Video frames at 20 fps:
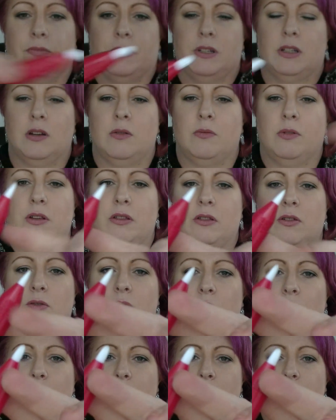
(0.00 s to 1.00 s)
It's got one of
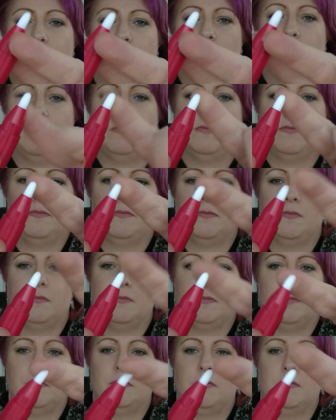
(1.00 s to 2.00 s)
those weird
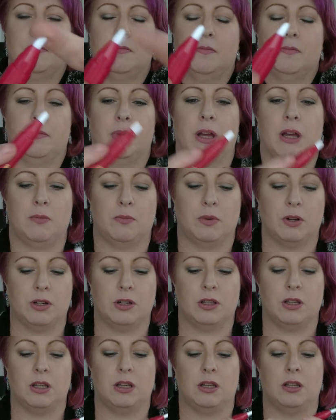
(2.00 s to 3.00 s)

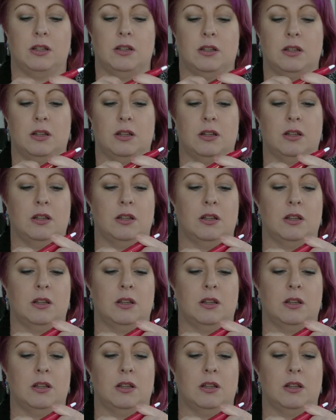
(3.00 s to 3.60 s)
paintbrush things.